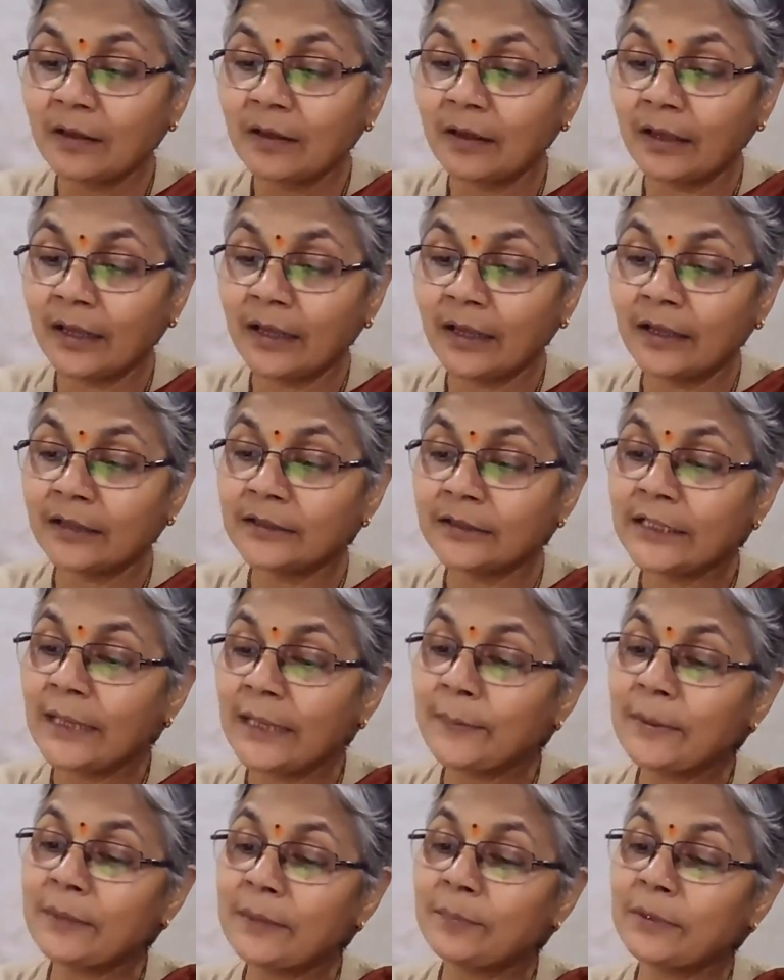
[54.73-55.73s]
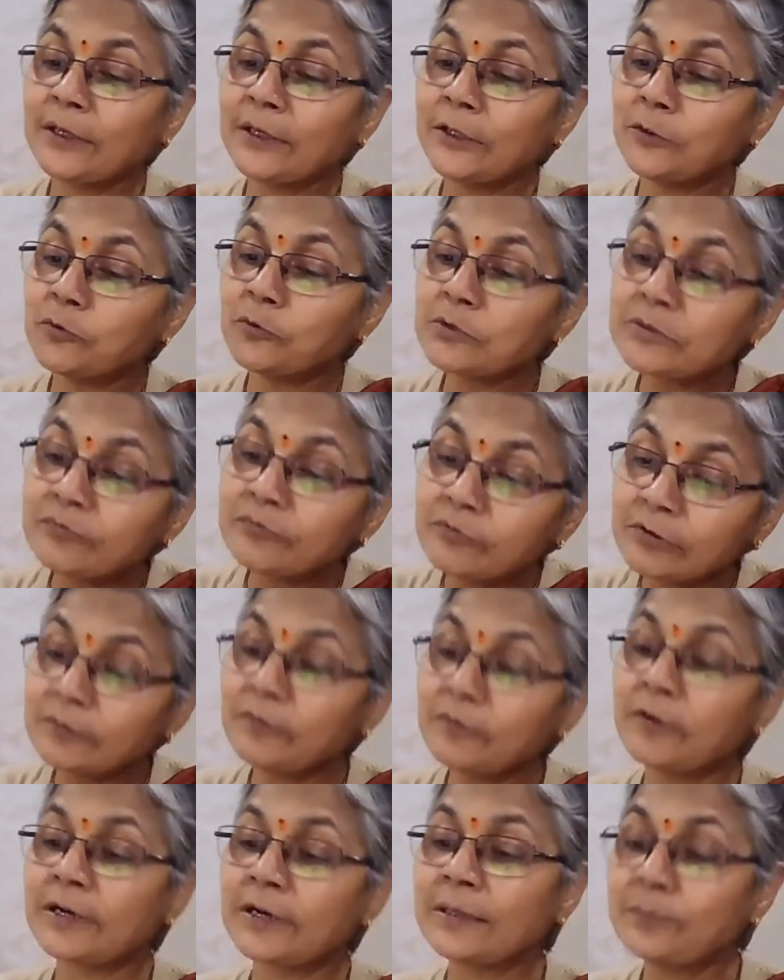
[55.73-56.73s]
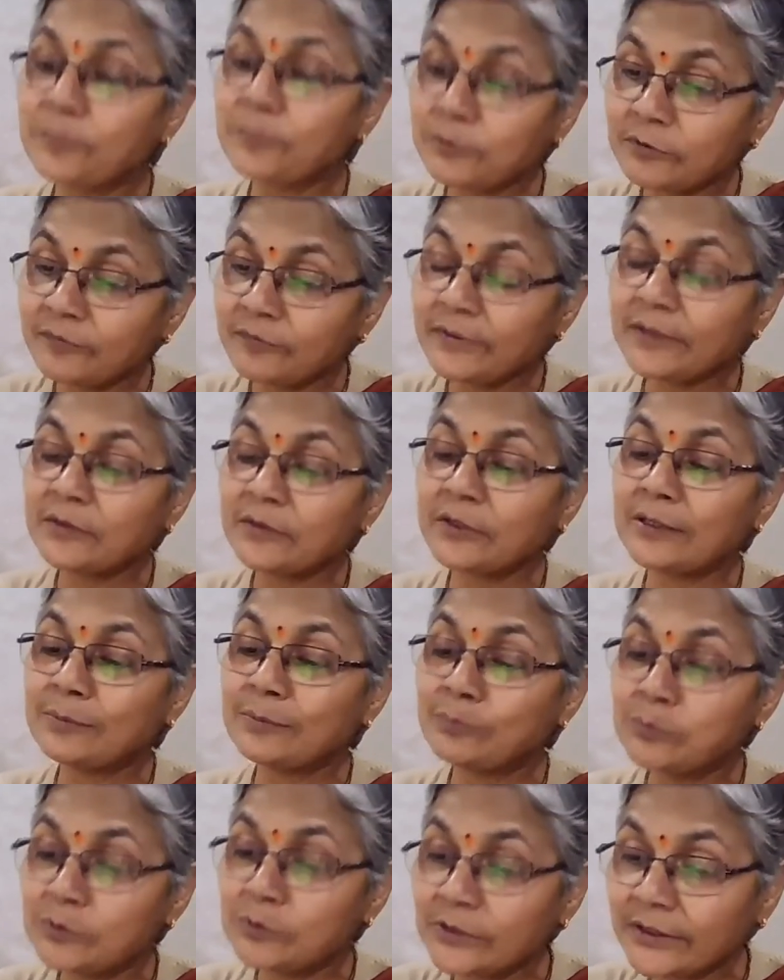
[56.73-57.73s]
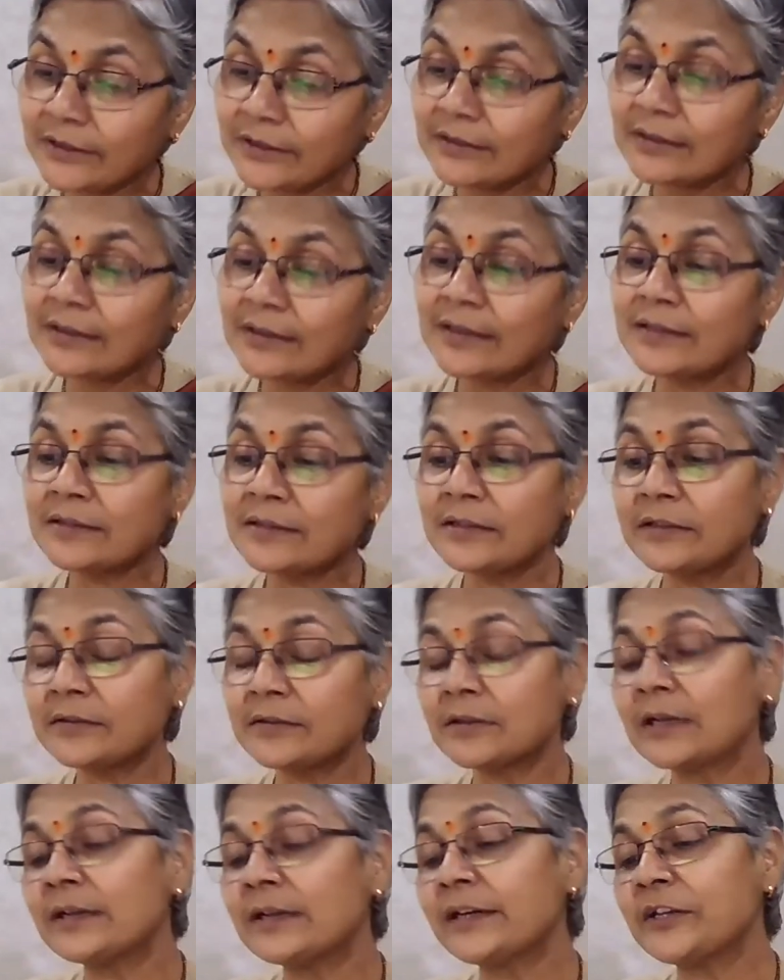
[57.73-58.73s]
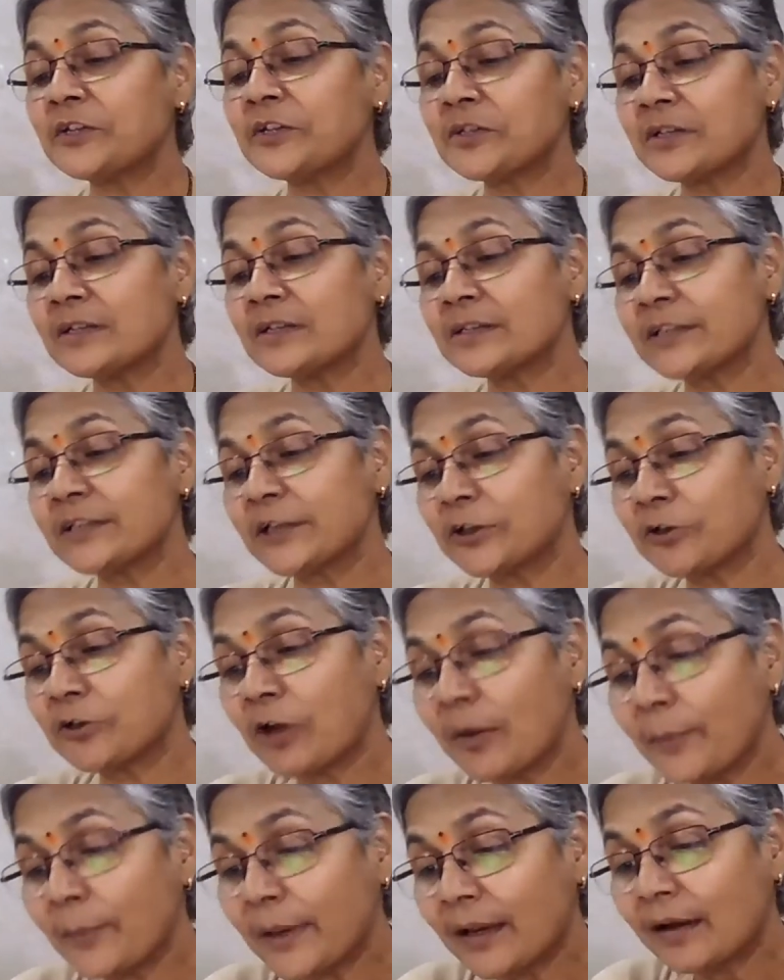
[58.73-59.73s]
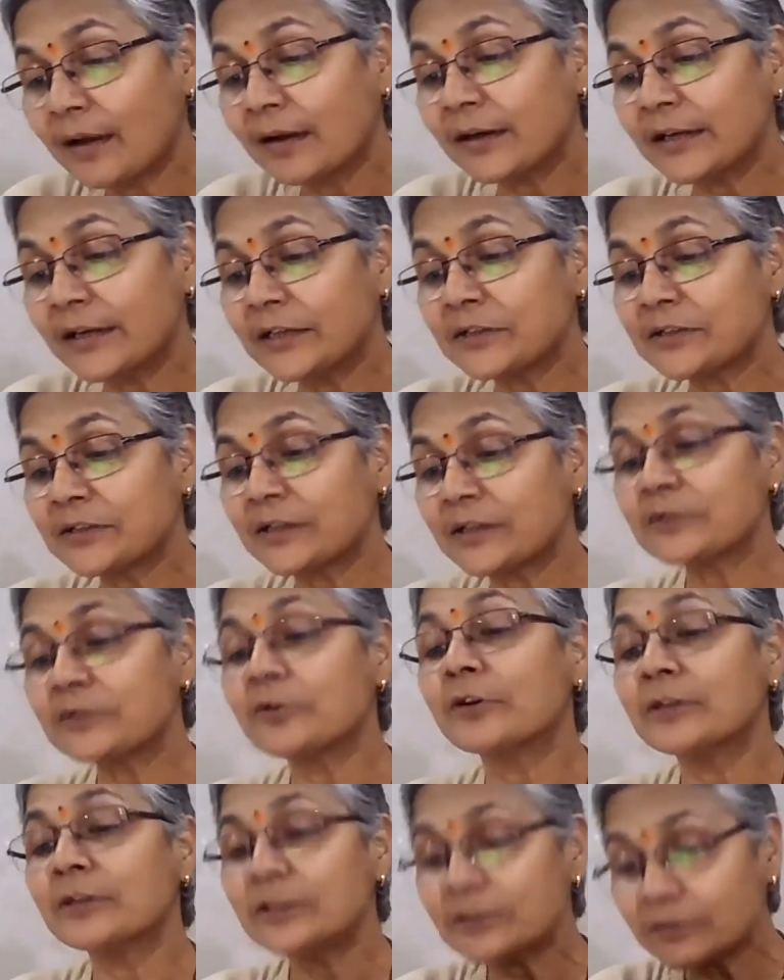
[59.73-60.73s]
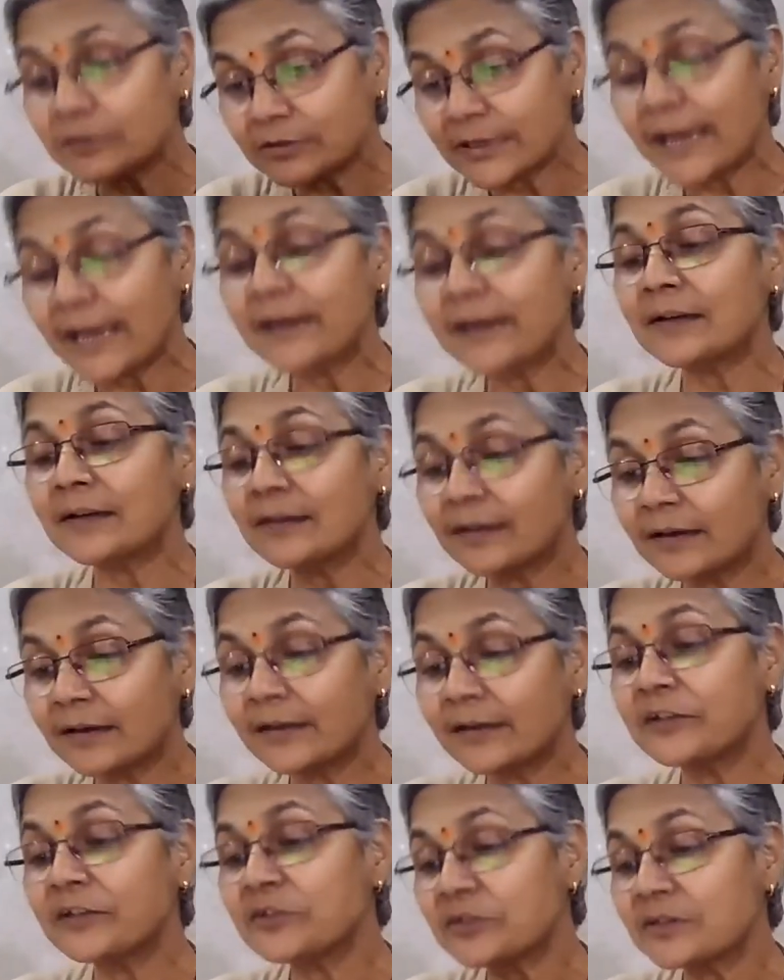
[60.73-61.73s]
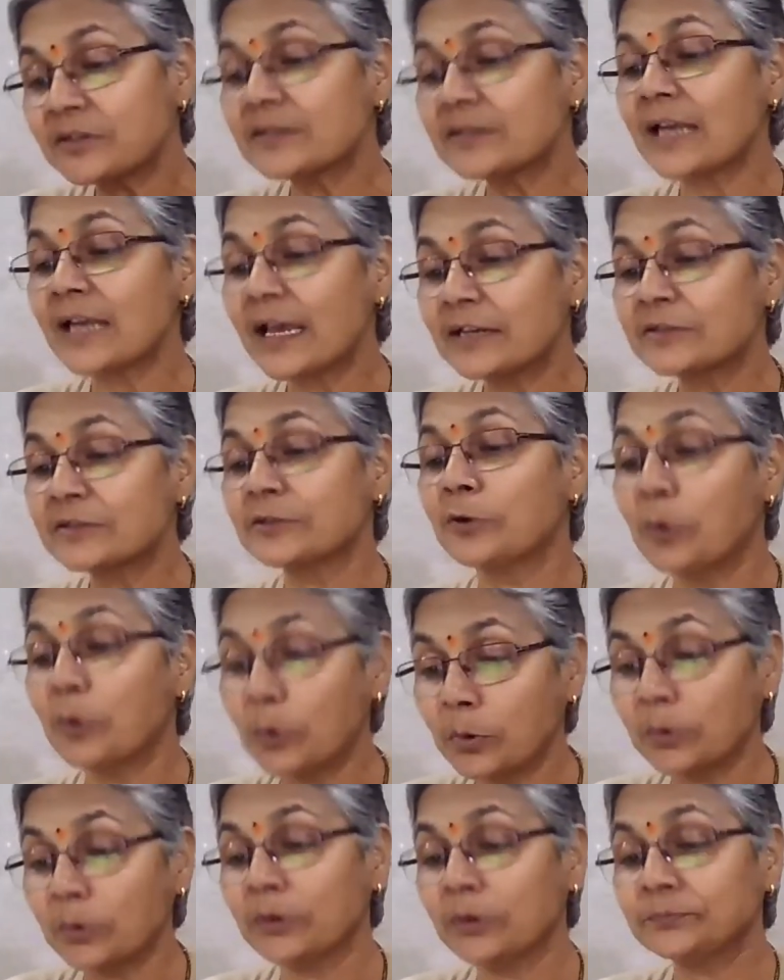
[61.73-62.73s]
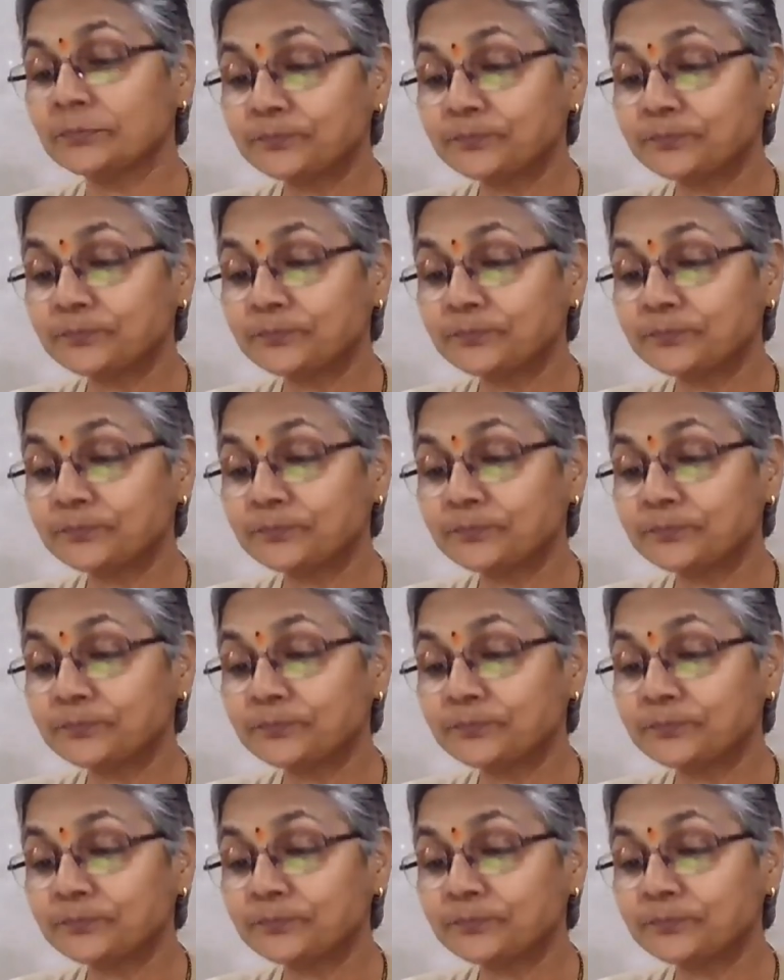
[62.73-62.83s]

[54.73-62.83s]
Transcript: They may be useful for improving the political conditions, economic conditions, or the societal conditions as a whole,